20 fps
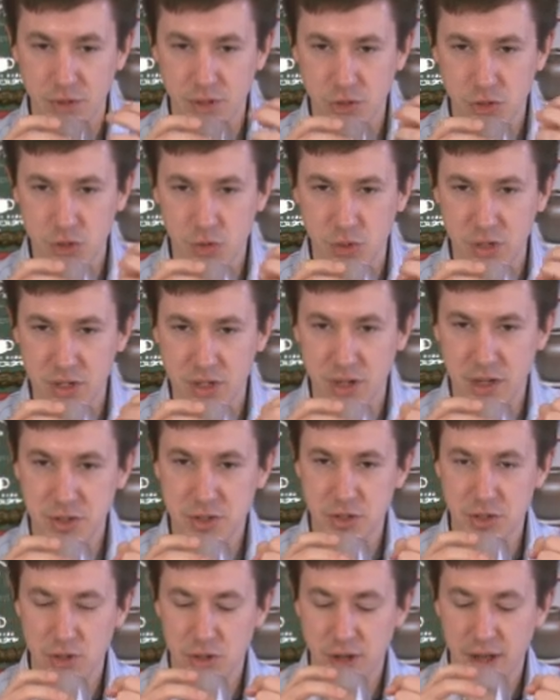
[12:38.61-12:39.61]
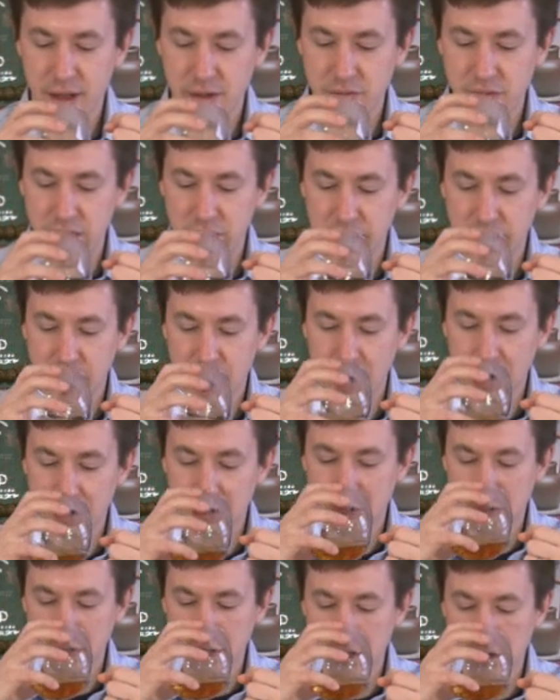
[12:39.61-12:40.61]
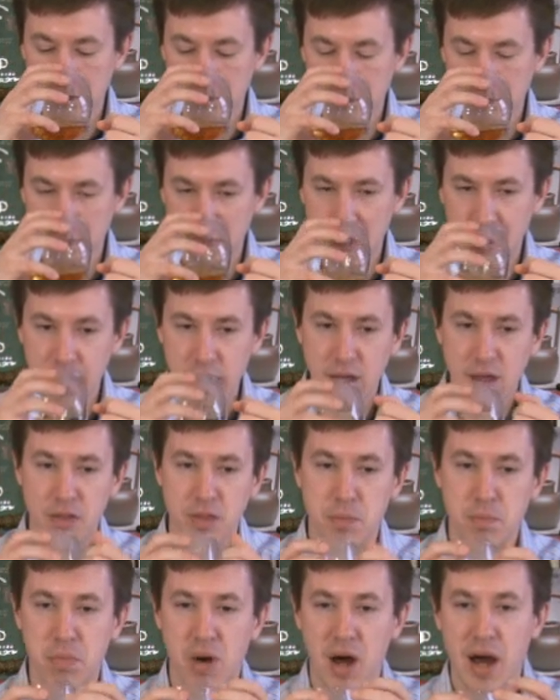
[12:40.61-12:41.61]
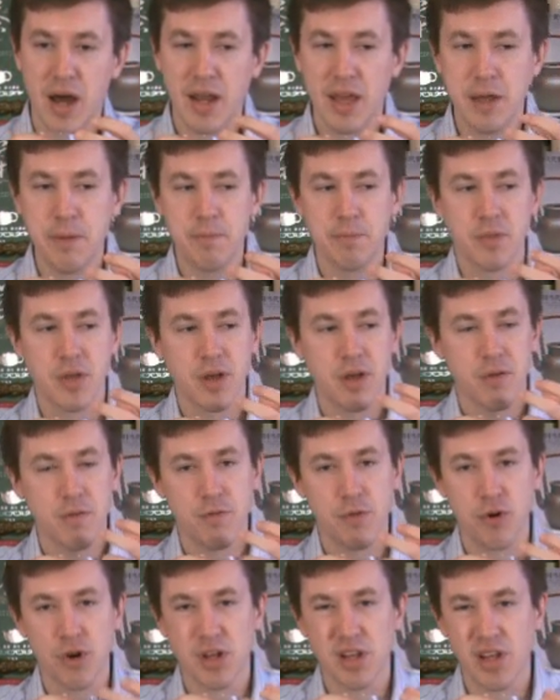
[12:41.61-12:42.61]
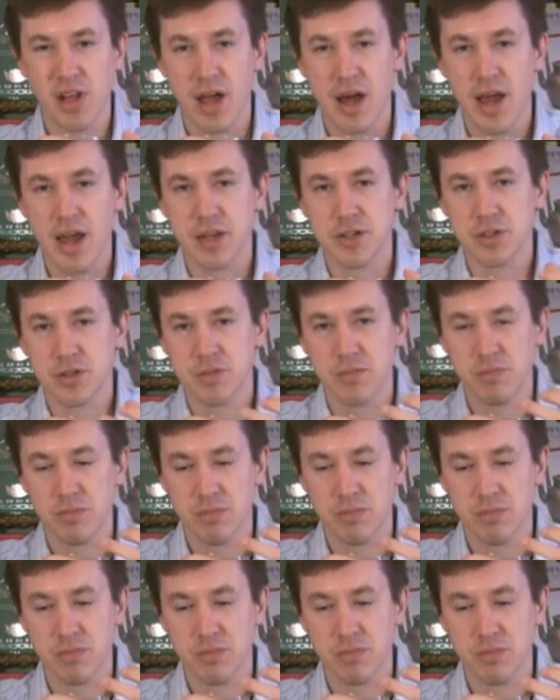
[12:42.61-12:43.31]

So it does still have that character there. The body, very light,